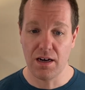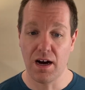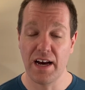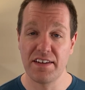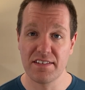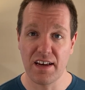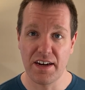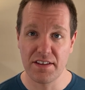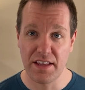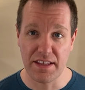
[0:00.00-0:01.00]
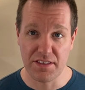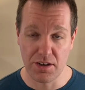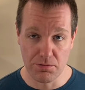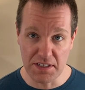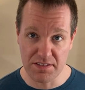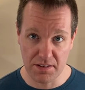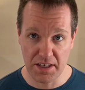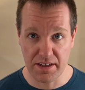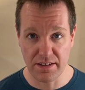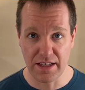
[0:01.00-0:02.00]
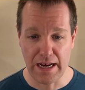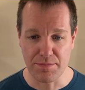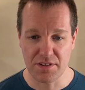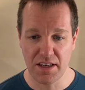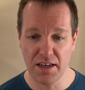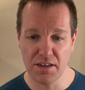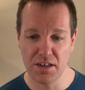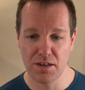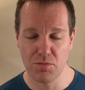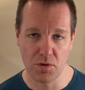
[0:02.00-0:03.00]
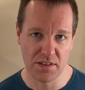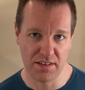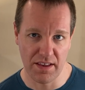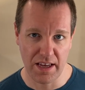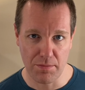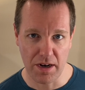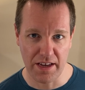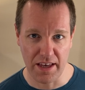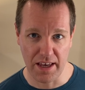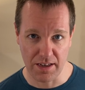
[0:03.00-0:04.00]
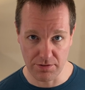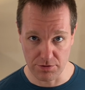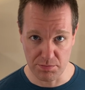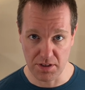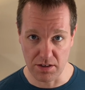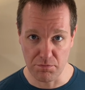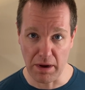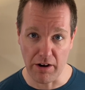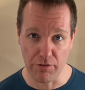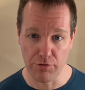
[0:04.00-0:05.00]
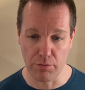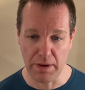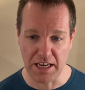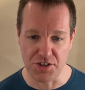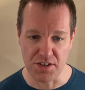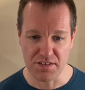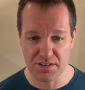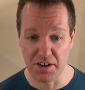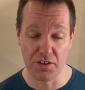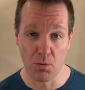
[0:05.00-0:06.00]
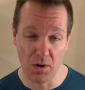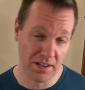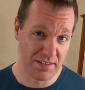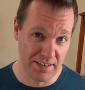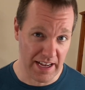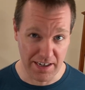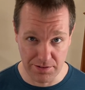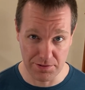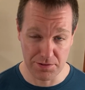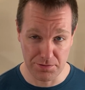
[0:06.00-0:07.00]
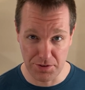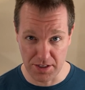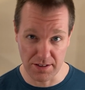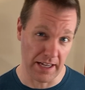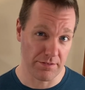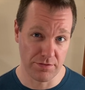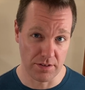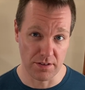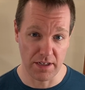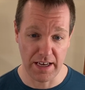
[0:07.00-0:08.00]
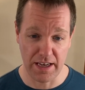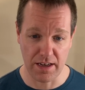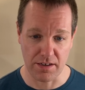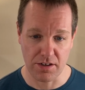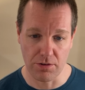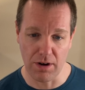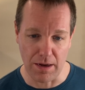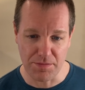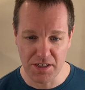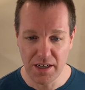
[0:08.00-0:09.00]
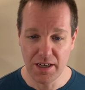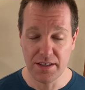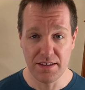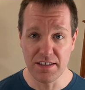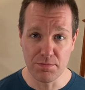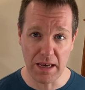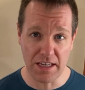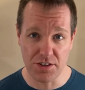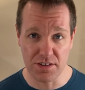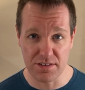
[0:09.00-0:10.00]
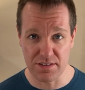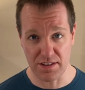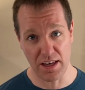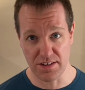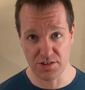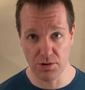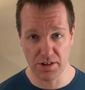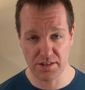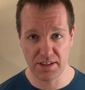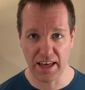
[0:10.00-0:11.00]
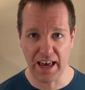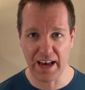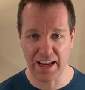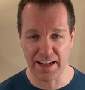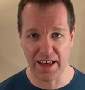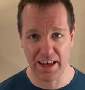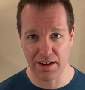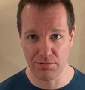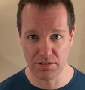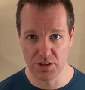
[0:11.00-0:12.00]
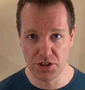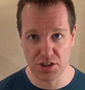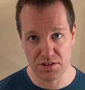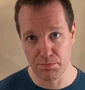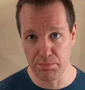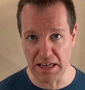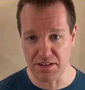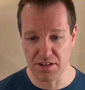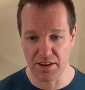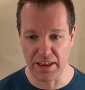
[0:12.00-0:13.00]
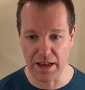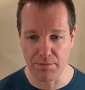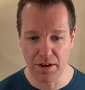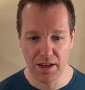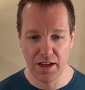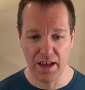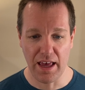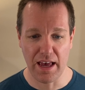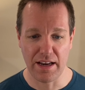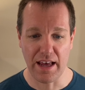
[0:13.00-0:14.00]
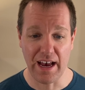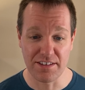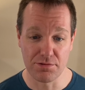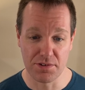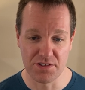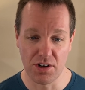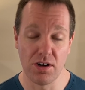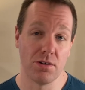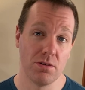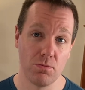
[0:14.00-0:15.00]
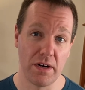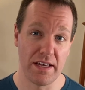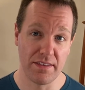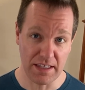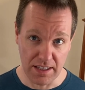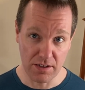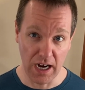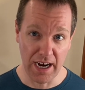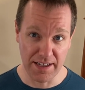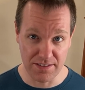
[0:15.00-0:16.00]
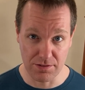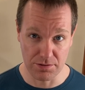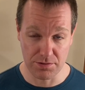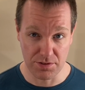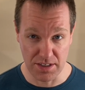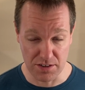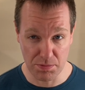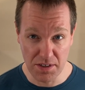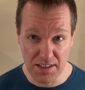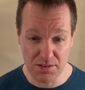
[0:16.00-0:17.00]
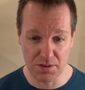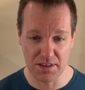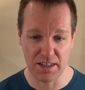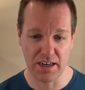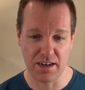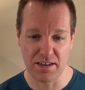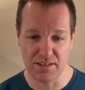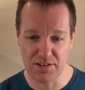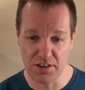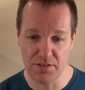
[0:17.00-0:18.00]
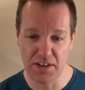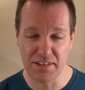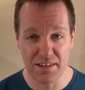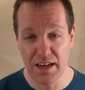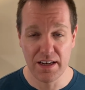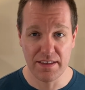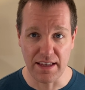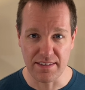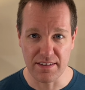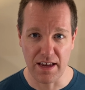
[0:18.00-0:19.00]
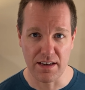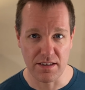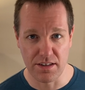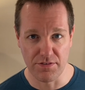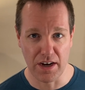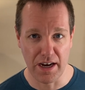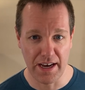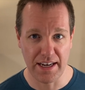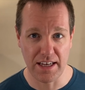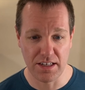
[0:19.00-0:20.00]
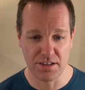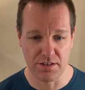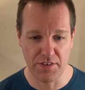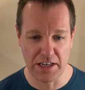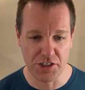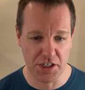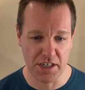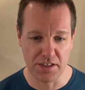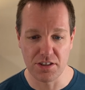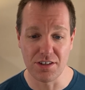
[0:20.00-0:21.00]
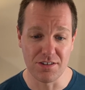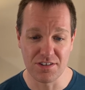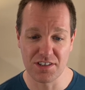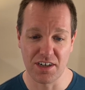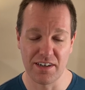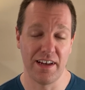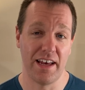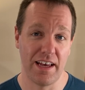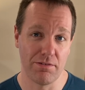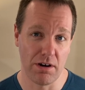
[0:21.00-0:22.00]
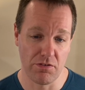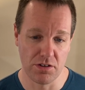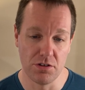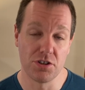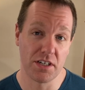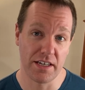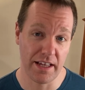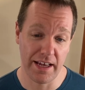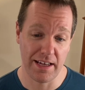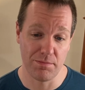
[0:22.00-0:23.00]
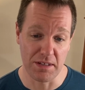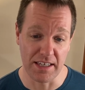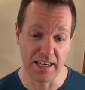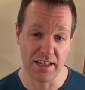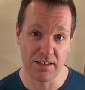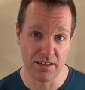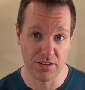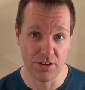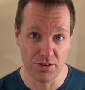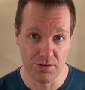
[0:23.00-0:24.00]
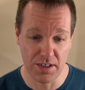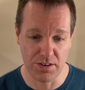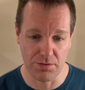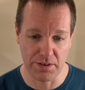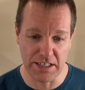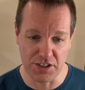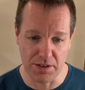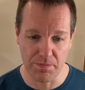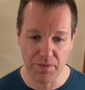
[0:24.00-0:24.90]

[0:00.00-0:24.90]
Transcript: I decided that the recently collapsed kingdom was led by a group of powerful mages. They're the ones that grew neglectful and corrupt. These mages historically had a religious bent to them, and as a result, when the gods grew displeased with their servants, they sent divine intervention to start a revolution and begin anew in the region.